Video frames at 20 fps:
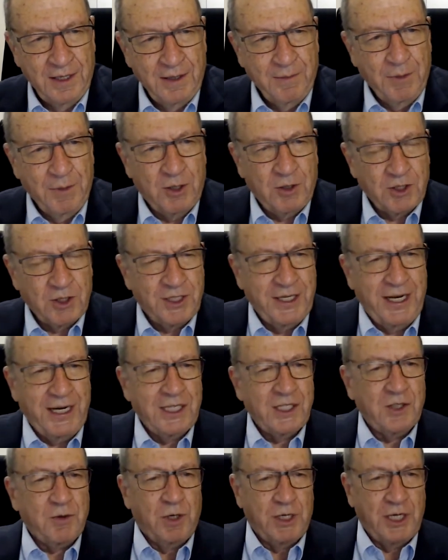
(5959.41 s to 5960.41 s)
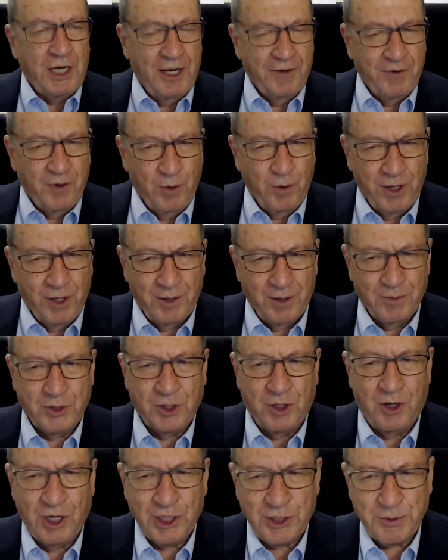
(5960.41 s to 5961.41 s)
because that is what overwhelms the
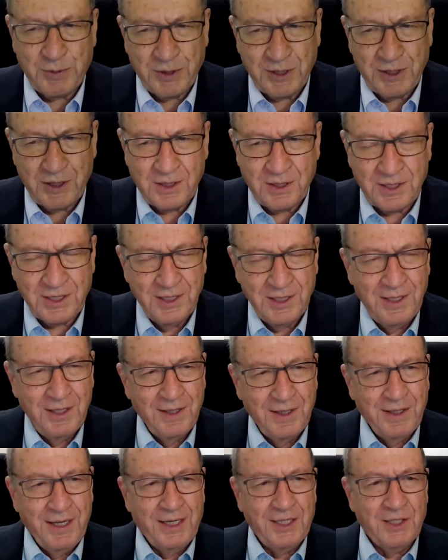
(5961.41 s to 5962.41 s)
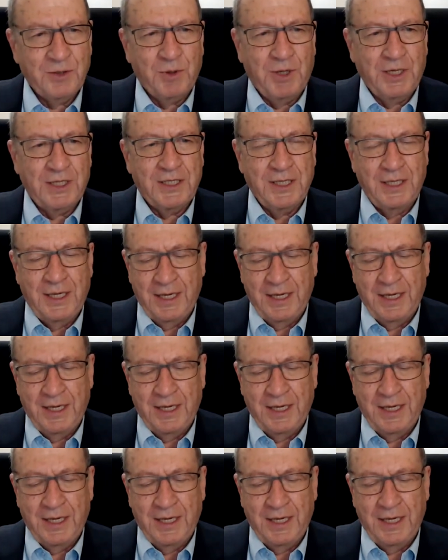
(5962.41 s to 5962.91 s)
hospitals, that is what